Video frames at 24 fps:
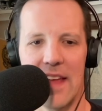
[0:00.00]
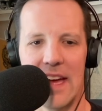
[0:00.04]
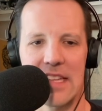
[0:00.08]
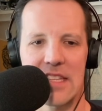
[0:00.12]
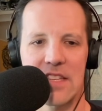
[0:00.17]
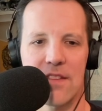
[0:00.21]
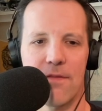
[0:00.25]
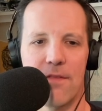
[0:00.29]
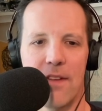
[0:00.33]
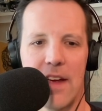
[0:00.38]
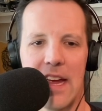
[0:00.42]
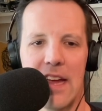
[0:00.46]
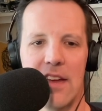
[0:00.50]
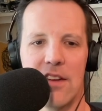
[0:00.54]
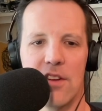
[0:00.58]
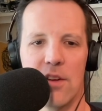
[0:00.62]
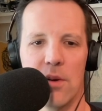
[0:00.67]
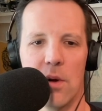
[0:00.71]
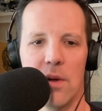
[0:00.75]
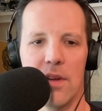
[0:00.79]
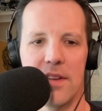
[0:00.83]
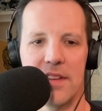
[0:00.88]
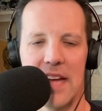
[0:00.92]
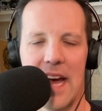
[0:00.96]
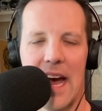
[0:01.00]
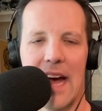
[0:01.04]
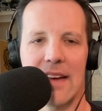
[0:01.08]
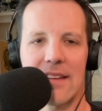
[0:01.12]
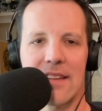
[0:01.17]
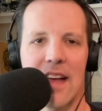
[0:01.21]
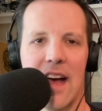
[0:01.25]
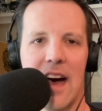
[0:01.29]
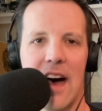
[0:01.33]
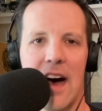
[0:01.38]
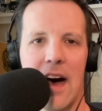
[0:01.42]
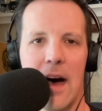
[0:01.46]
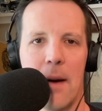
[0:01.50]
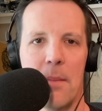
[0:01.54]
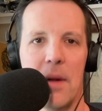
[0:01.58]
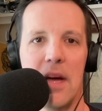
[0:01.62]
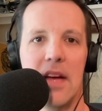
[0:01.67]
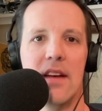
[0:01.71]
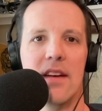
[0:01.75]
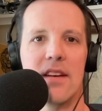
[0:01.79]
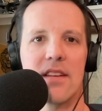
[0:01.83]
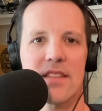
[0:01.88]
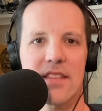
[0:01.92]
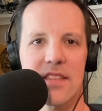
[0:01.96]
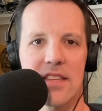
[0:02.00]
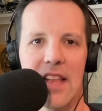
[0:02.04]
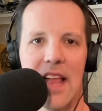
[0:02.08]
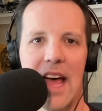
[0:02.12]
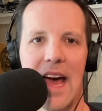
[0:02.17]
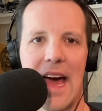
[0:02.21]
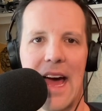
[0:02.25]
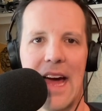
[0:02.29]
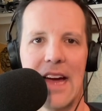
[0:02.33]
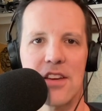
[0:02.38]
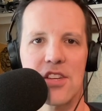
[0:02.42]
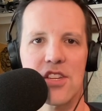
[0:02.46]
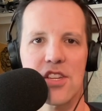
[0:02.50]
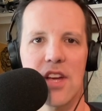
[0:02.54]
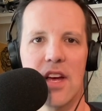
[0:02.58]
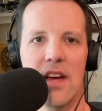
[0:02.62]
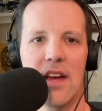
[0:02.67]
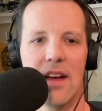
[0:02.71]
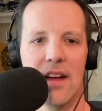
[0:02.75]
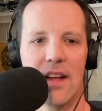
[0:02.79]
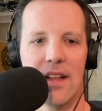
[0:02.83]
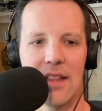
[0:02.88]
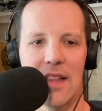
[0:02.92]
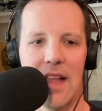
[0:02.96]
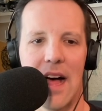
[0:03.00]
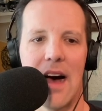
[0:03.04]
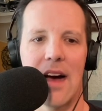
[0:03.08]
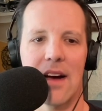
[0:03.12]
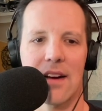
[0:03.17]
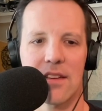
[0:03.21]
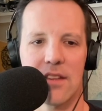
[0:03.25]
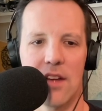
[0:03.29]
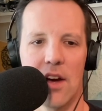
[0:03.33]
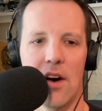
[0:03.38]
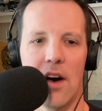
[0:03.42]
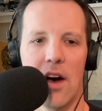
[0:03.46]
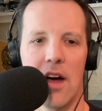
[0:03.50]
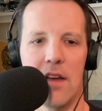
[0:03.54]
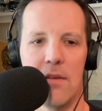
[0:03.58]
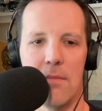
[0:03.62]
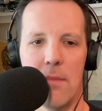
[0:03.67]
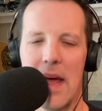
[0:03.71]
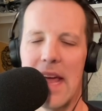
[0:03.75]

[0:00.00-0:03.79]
That's FanDuel.com/LockedOn.